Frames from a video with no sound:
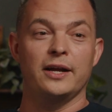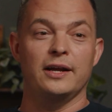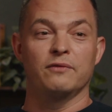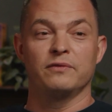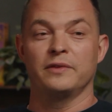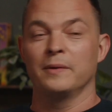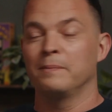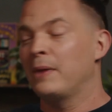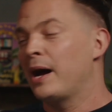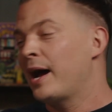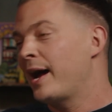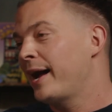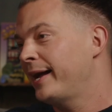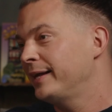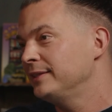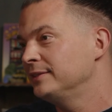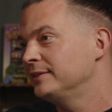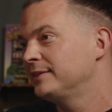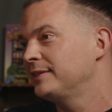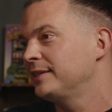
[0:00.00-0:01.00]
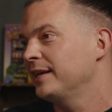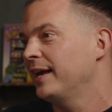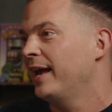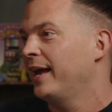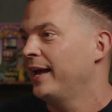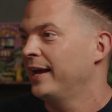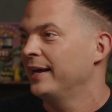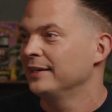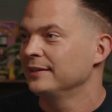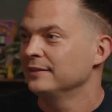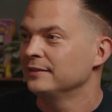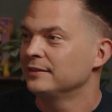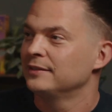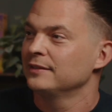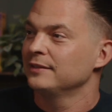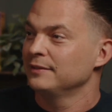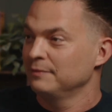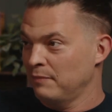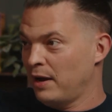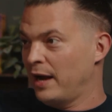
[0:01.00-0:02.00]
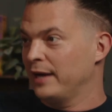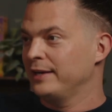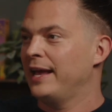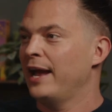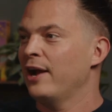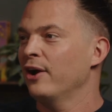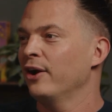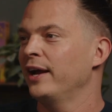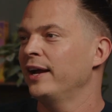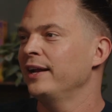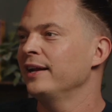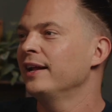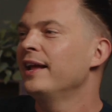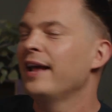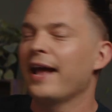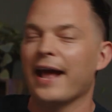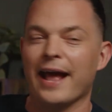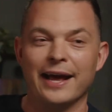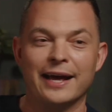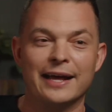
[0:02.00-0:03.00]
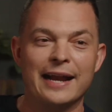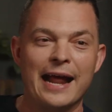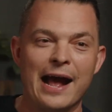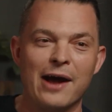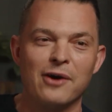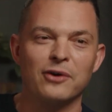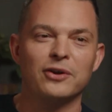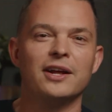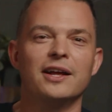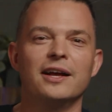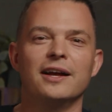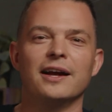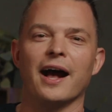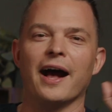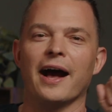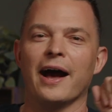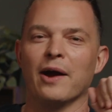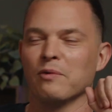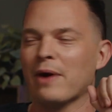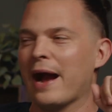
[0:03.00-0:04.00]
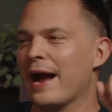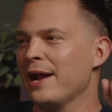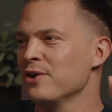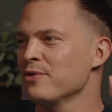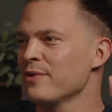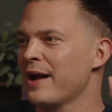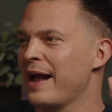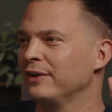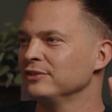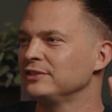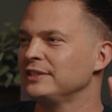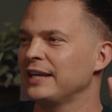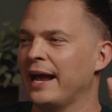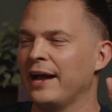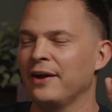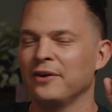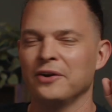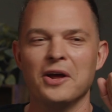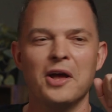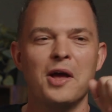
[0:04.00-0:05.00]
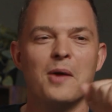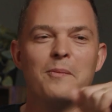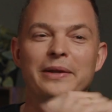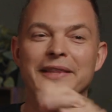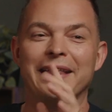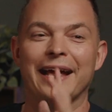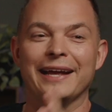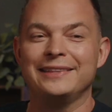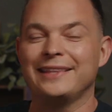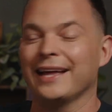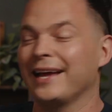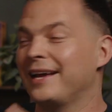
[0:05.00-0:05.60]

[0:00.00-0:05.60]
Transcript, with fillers: of the mods and Mod Garrett right here, hanging yeah. out, uh, riding around town. Time? But like they